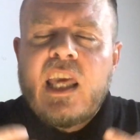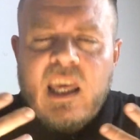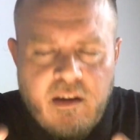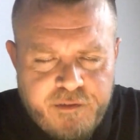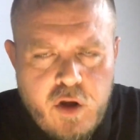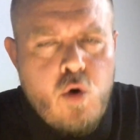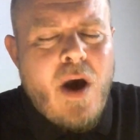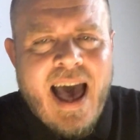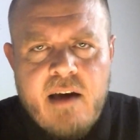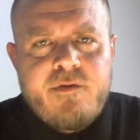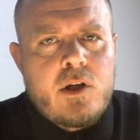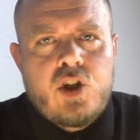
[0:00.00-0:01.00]
If you
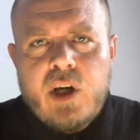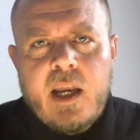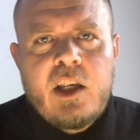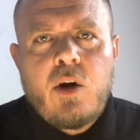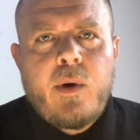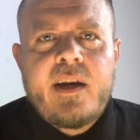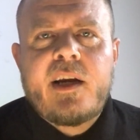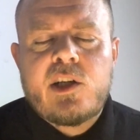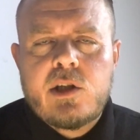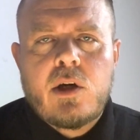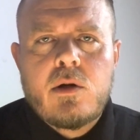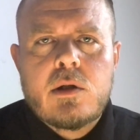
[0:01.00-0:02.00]
have a genuine
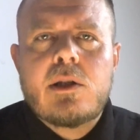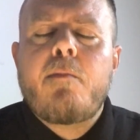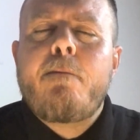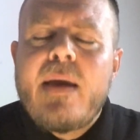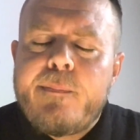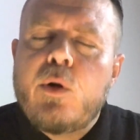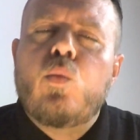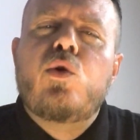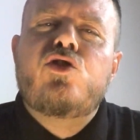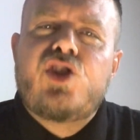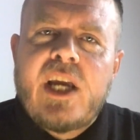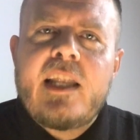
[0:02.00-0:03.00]
excuse, then people
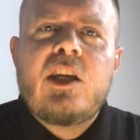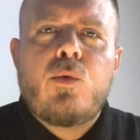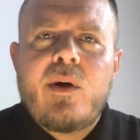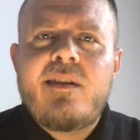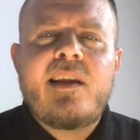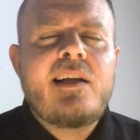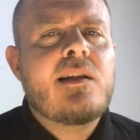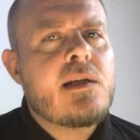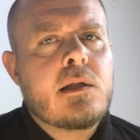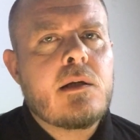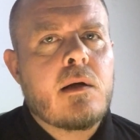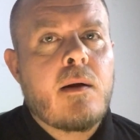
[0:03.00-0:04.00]
will genuinely
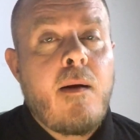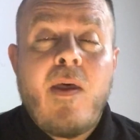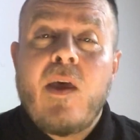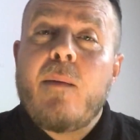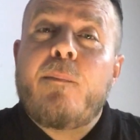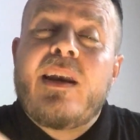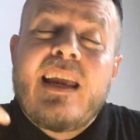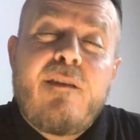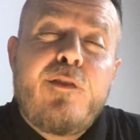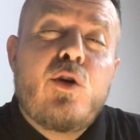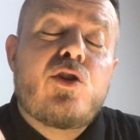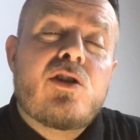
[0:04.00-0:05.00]
listen. But
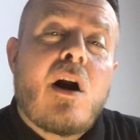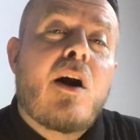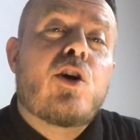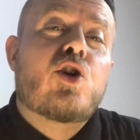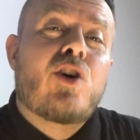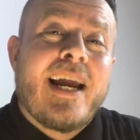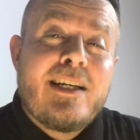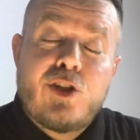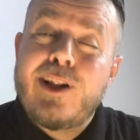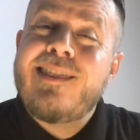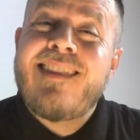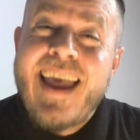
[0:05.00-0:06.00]
if you start trying to
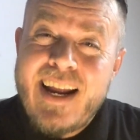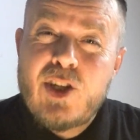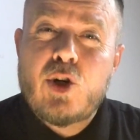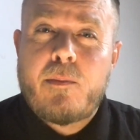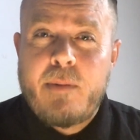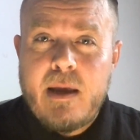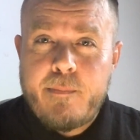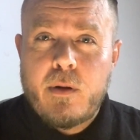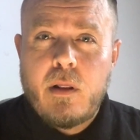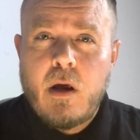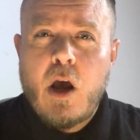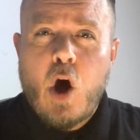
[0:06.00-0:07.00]
lecture people
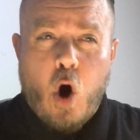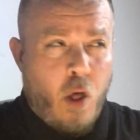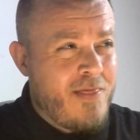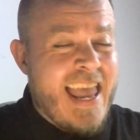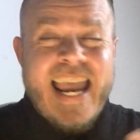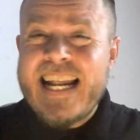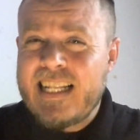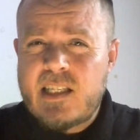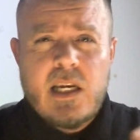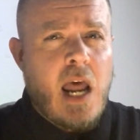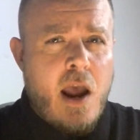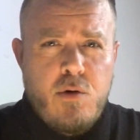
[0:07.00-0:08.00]
on the ins
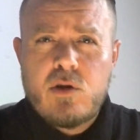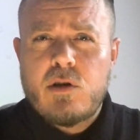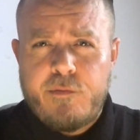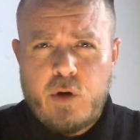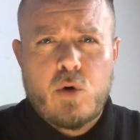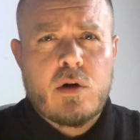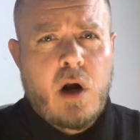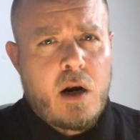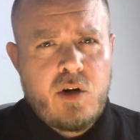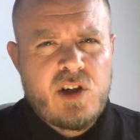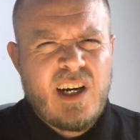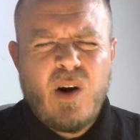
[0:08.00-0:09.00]
and outs of your
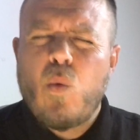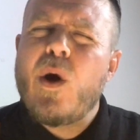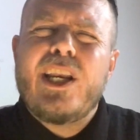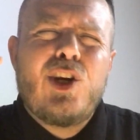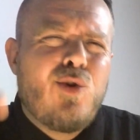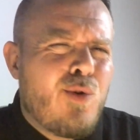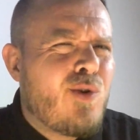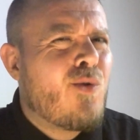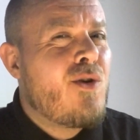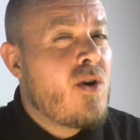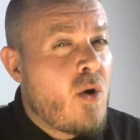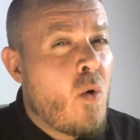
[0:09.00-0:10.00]
country when you
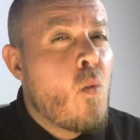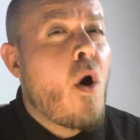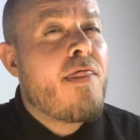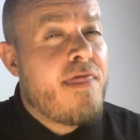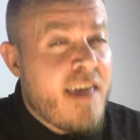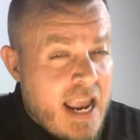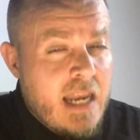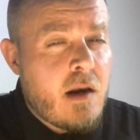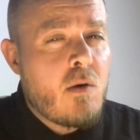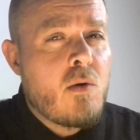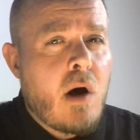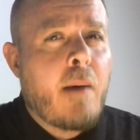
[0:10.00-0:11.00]
don't know what they
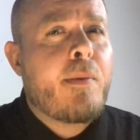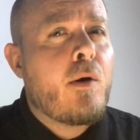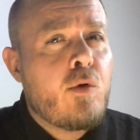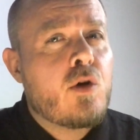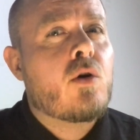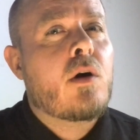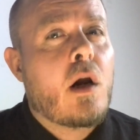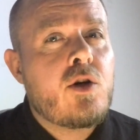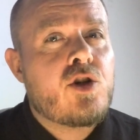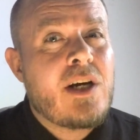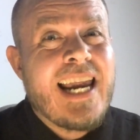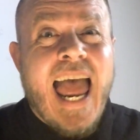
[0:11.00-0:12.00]
know about your
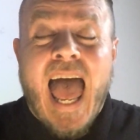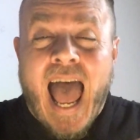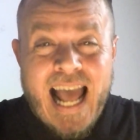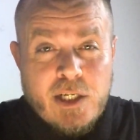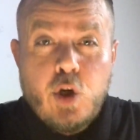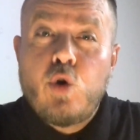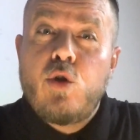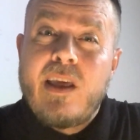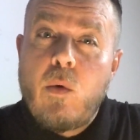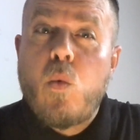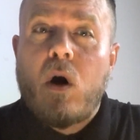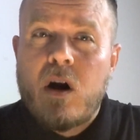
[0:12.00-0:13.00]
country and who they
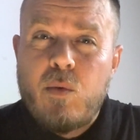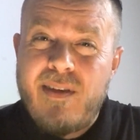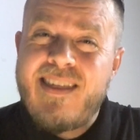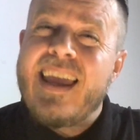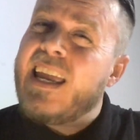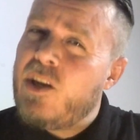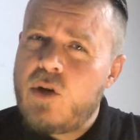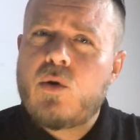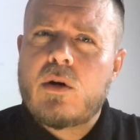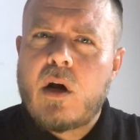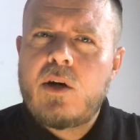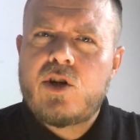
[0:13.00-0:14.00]
work with in your
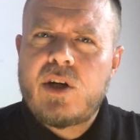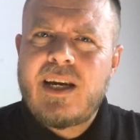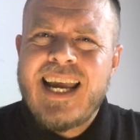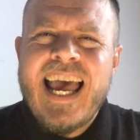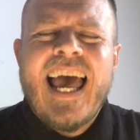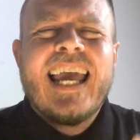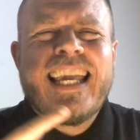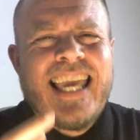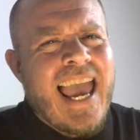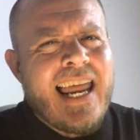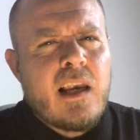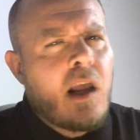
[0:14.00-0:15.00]
country,
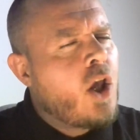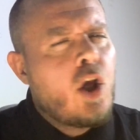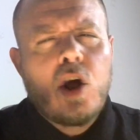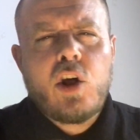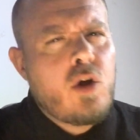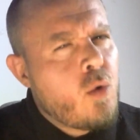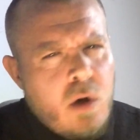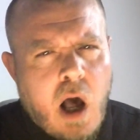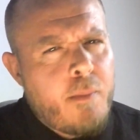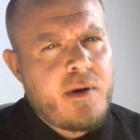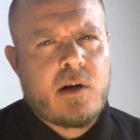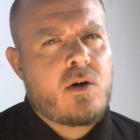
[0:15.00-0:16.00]
again, you
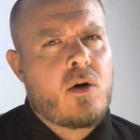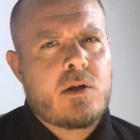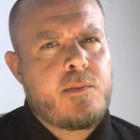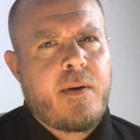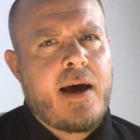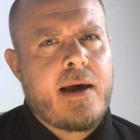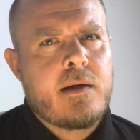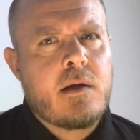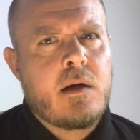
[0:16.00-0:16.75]
come across bad.